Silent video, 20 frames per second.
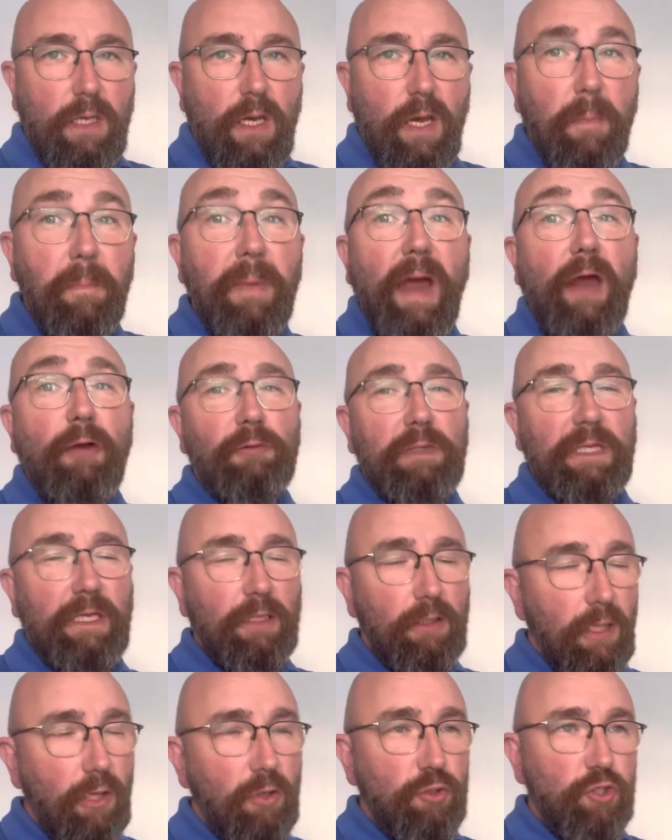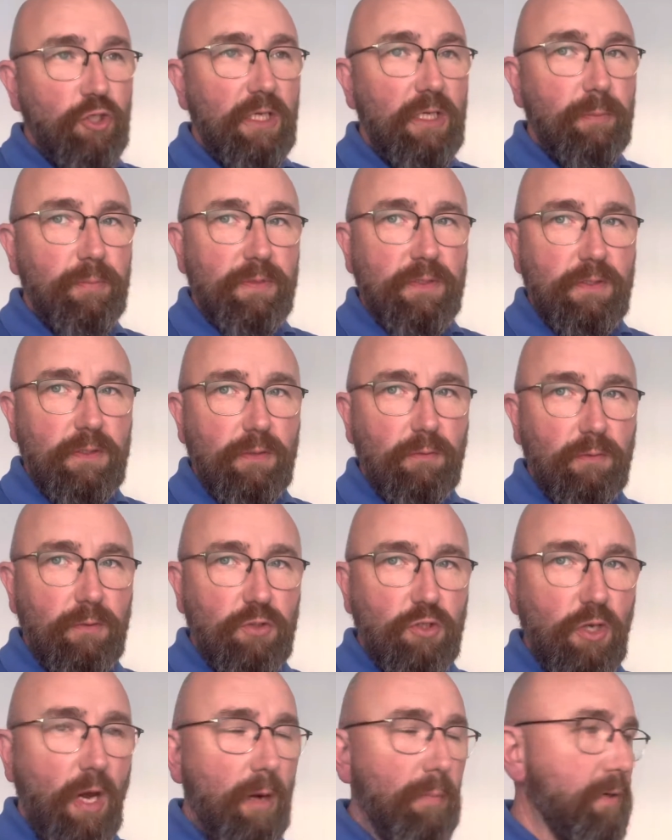apparently a lot cheaper to do the
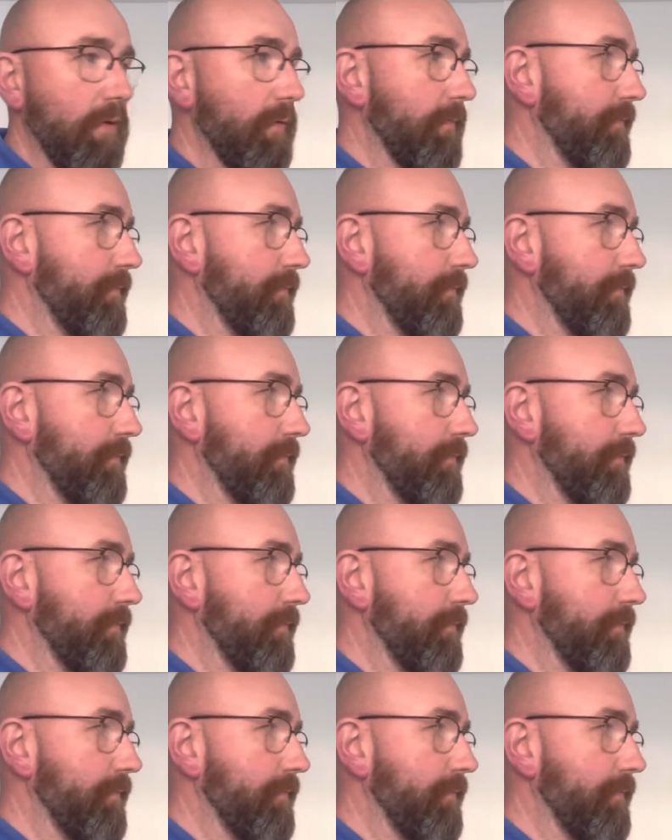job.